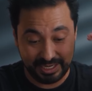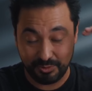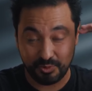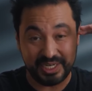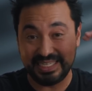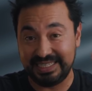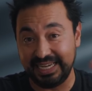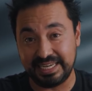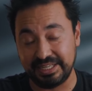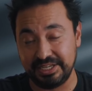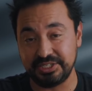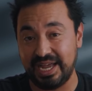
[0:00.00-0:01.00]
And his
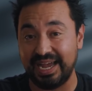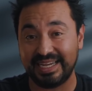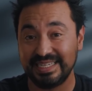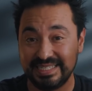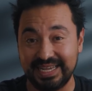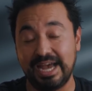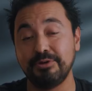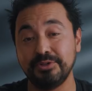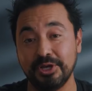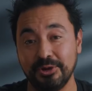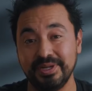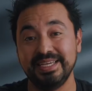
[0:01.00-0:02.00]
aren't perfect blinds.
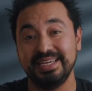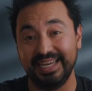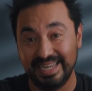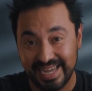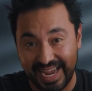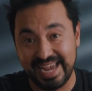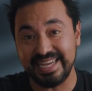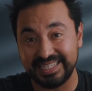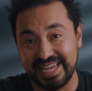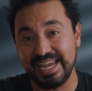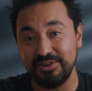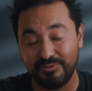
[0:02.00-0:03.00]
He's actually got a pretty
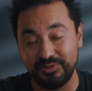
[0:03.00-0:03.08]
cool